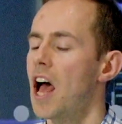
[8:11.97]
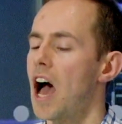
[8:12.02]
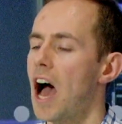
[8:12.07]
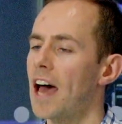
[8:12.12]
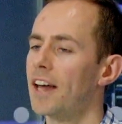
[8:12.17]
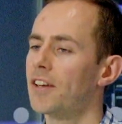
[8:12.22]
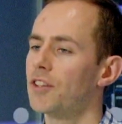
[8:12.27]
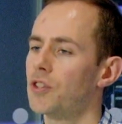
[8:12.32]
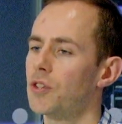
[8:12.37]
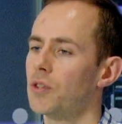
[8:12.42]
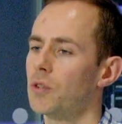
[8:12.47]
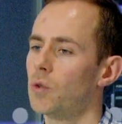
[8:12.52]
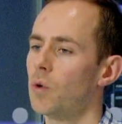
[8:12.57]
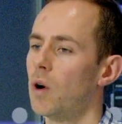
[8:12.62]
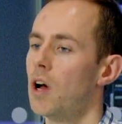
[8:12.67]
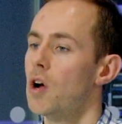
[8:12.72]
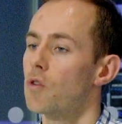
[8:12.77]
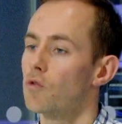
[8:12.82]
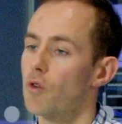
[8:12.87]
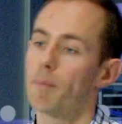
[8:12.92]
and to
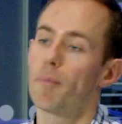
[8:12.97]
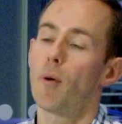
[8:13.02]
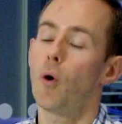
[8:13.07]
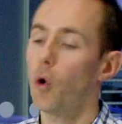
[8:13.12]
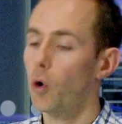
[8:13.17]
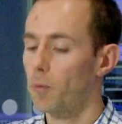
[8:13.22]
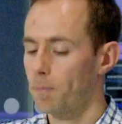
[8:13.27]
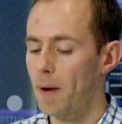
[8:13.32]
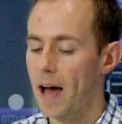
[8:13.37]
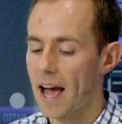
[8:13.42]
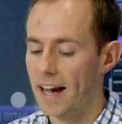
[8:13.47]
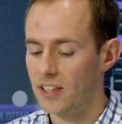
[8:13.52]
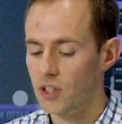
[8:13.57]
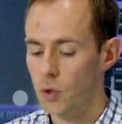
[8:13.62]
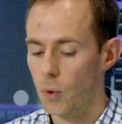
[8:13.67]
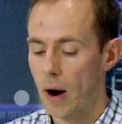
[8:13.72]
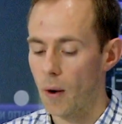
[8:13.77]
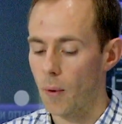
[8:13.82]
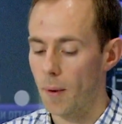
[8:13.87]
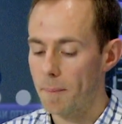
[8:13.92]
report back
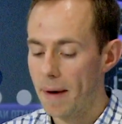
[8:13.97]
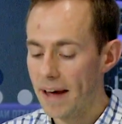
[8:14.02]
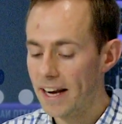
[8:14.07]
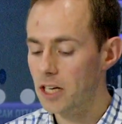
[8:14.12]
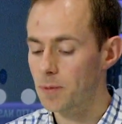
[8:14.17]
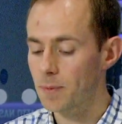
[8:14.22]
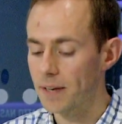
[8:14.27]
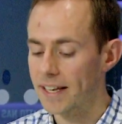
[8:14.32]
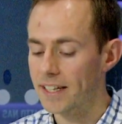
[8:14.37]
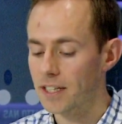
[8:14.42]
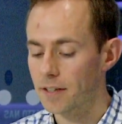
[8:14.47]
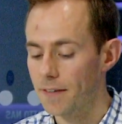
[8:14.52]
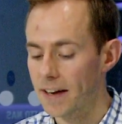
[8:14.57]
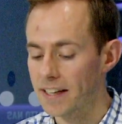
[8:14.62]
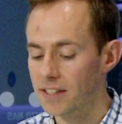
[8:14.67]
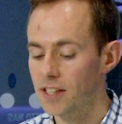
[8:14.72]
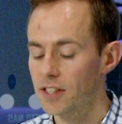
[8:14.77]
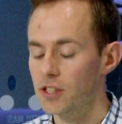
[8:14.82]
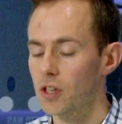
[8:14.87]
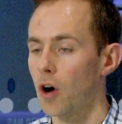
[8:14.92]
to our management
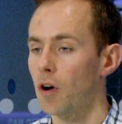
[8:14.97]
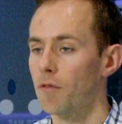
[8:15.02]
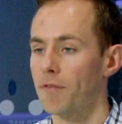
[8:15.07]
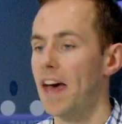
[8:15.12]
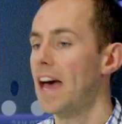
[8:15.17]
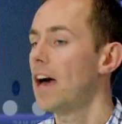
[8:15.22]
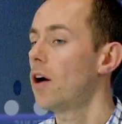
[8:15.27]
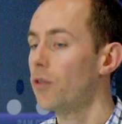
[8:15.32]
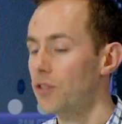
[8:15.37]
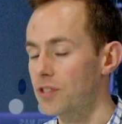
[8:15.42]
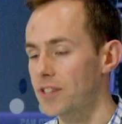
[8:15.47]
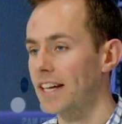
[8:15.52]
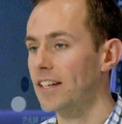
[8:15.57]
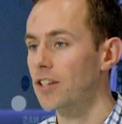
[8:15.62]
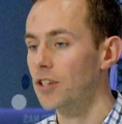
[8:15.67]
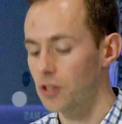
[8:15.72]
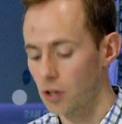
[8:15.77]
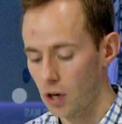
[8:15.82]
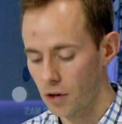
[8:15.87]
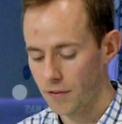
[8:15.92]
interfaces of the health
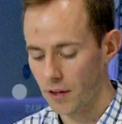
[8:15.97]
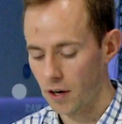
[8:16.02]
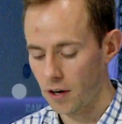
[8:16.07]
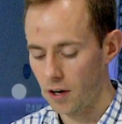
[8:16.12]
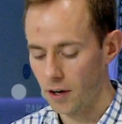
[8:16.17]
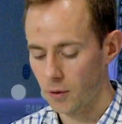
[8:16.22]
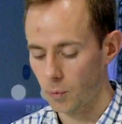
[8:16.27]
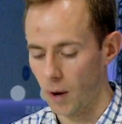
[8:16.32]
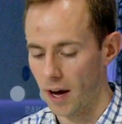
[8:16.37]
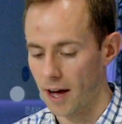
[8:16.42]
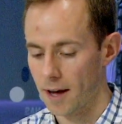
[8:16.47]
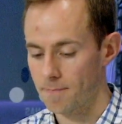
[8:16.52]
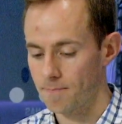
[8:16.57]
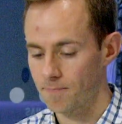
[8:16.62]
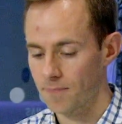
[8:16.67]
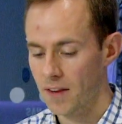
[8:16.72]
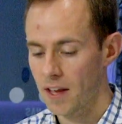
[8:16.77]
status of the hardware.